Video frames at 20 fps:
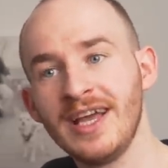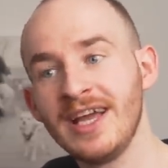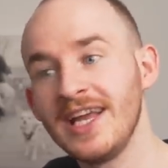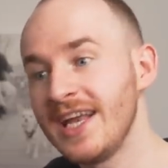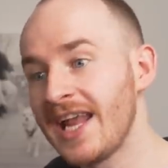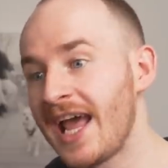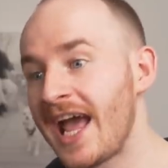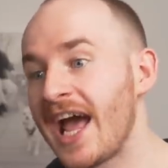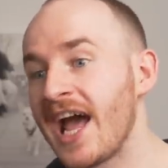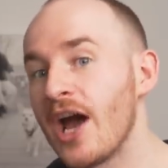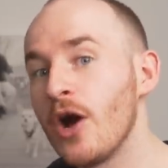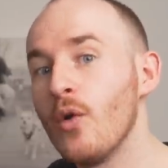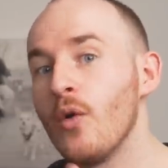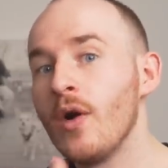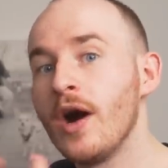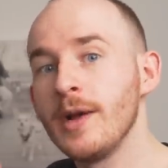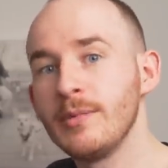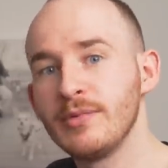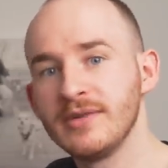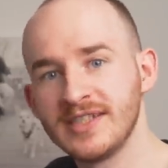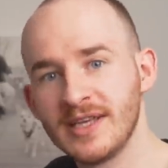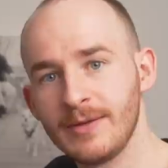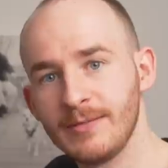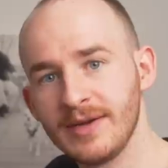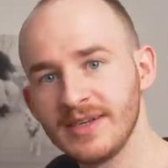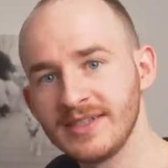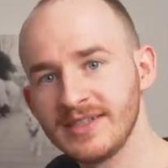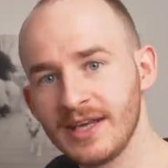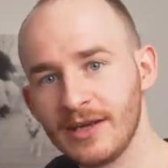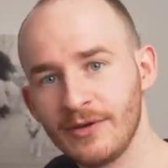in how I present
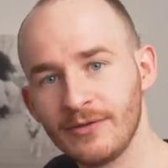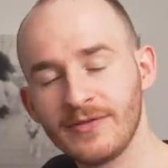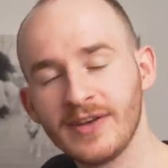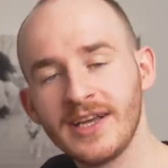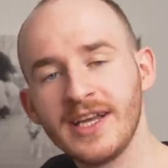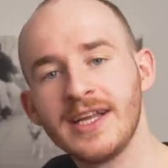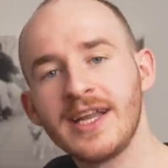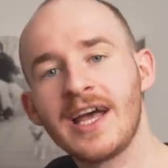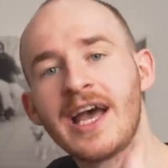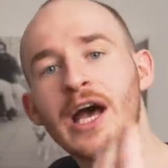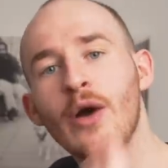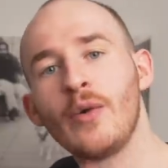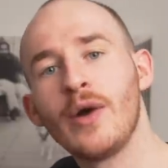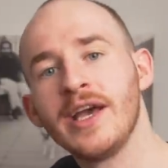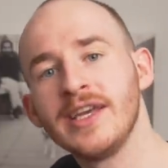myself, in how